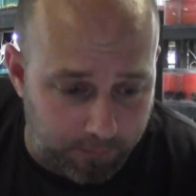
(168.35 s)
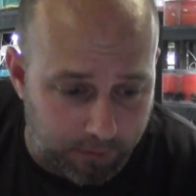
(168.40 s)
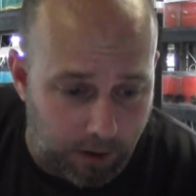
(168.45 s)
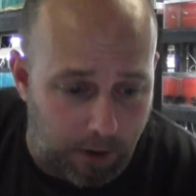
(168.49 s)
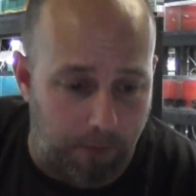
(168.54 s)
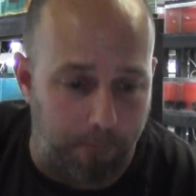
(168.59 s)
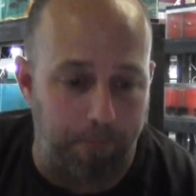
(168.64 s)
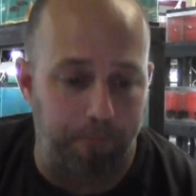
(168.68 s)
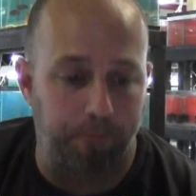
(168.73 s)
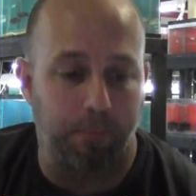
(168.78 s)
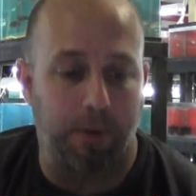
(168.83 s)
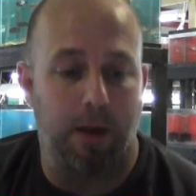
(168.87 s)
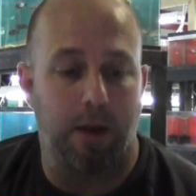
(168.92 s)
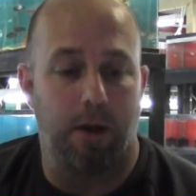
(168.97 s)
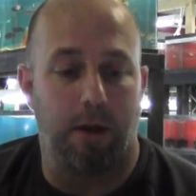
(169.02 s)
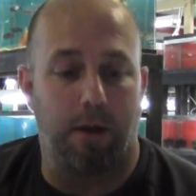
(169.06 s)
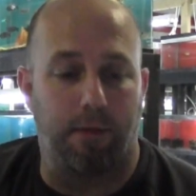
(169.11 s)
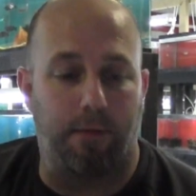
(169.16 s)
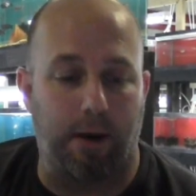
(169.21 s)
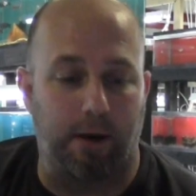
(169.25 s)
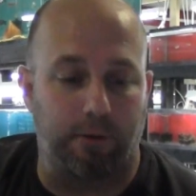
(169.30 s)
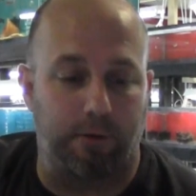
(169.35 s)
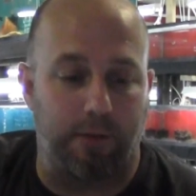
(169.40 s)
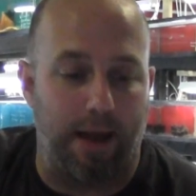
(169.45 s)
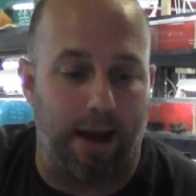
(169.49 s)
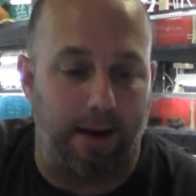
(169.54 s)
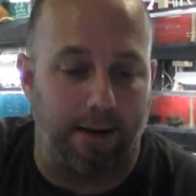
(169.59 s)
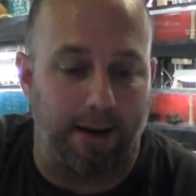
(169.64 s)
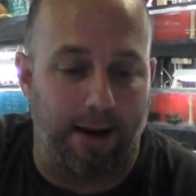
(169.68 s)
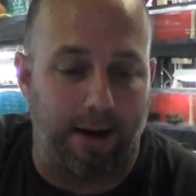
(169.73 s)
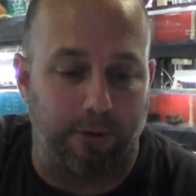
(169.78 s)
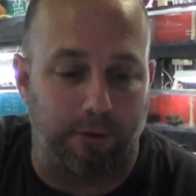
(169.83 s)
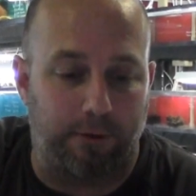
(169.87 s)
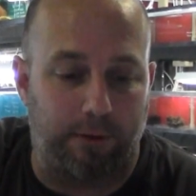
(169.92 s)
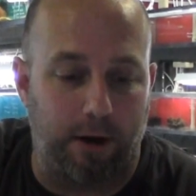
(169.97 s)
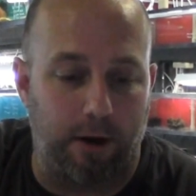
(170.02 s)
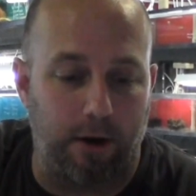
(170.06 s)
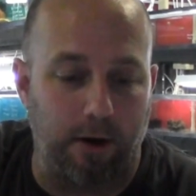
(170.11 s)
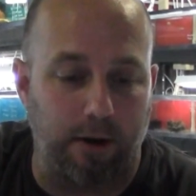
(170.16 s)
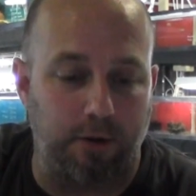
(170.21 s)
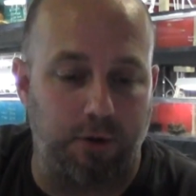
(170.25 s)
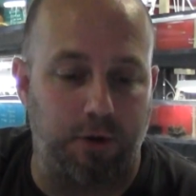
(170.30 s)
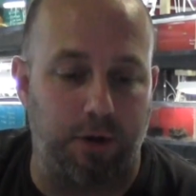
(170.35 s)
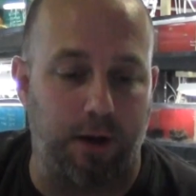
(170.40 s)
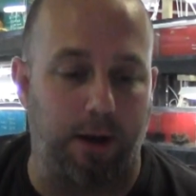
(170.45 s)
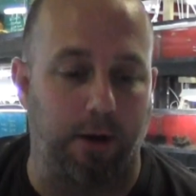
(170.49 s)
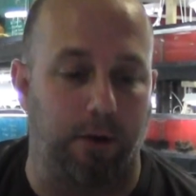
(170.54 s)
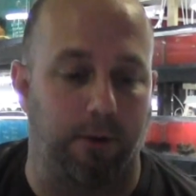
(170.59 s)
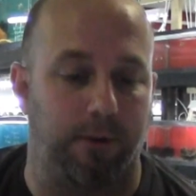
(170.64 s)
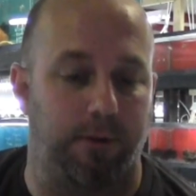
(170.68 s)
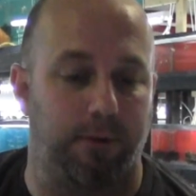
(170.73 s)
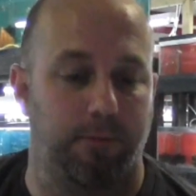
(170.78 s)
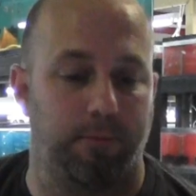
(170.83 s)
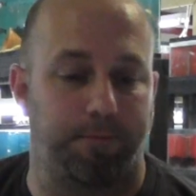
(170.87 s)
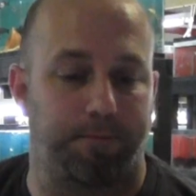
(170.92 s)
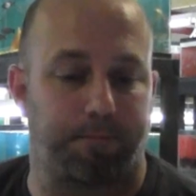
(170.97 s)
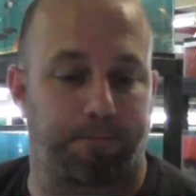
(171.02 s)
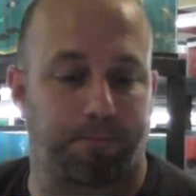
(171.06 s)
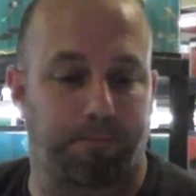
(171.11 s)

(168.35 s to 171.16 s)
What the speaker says: So there's that. Now, Derek Shields,